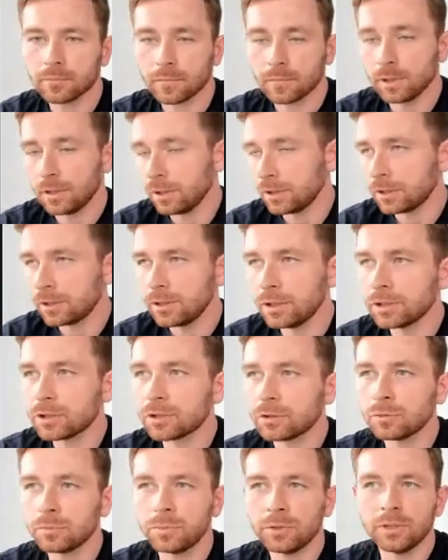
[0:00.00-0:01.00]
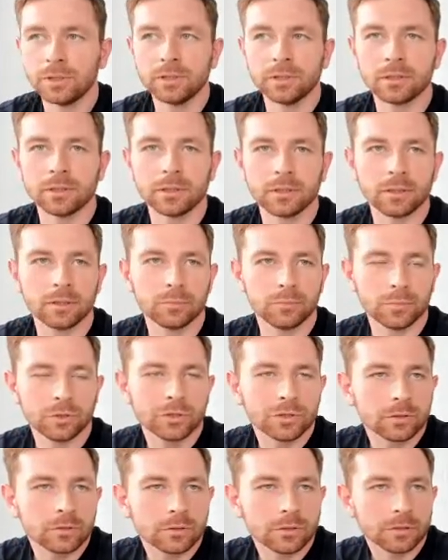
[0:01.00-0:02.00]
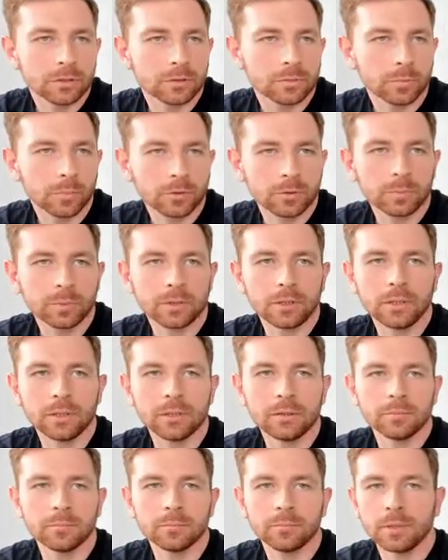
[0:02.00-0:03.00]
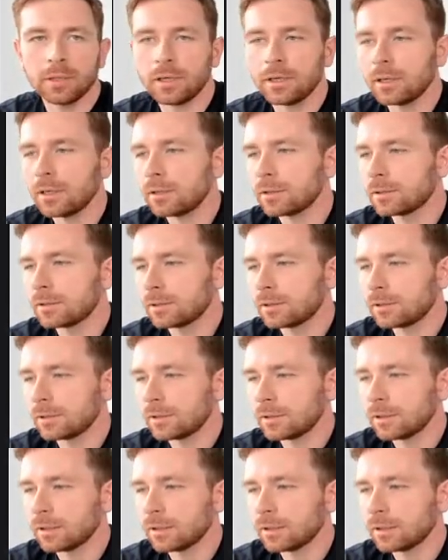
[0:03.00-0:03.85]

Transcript: it needs to be measured properly, but